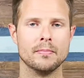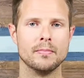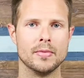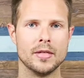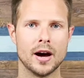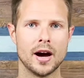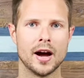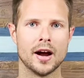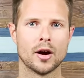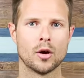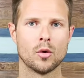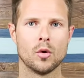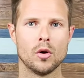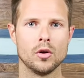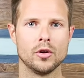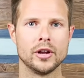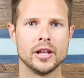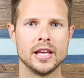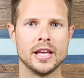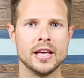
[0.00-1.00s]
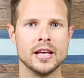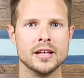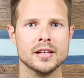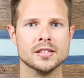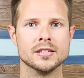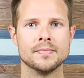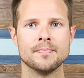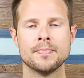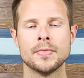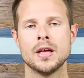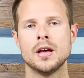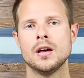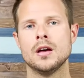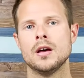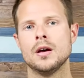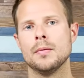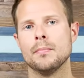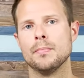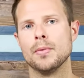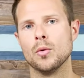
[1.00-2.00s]
the higher quality is.
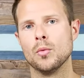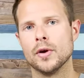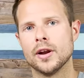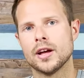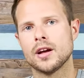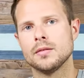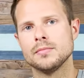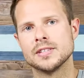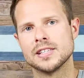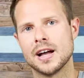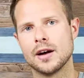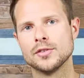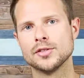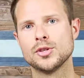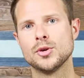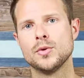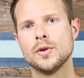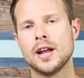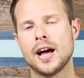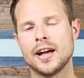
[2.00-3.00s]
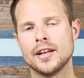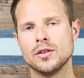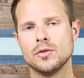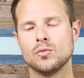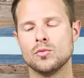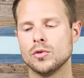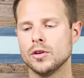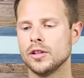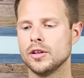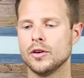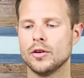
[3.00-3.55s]
But when it comes down to it, I really